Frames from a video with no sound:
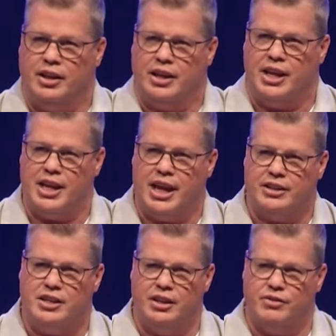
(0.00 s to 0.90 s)
he
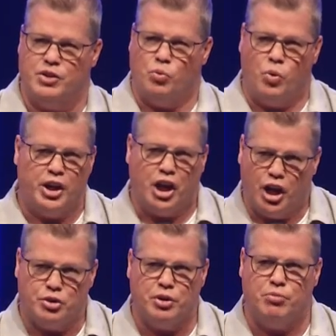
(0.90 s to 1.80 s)
had given
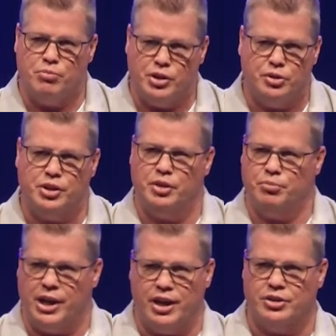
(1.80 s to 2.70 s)
100 million
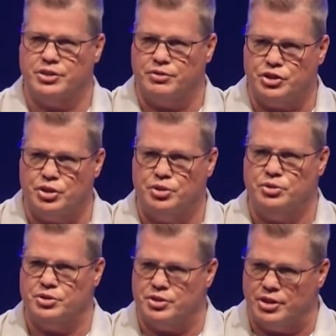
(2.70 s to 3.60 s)
pairs of shoes